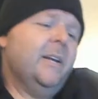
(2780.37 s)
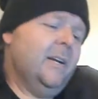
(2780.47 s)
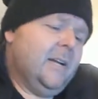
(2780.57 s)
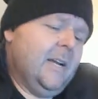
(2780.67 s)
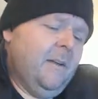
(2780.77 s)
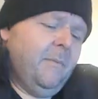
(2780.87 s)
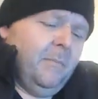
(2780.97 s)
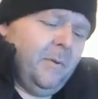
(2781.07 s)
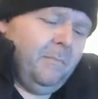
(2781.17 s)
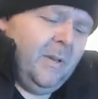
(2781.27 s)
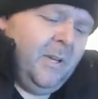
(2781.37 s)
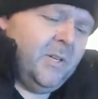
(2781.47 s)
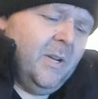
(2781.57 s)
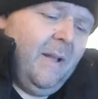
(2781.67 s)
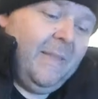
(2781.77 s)
a comic book page.
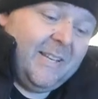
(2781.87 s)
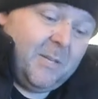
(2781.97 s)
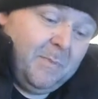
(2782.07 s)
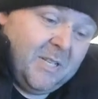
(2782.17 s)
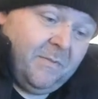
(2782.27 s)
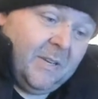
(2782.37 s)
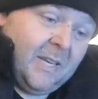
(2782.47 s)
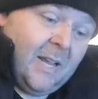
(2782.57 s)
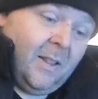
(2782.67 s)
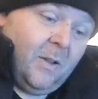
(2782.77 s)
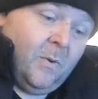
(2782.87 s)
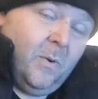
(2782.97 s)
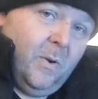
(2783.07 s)
That specific yellow,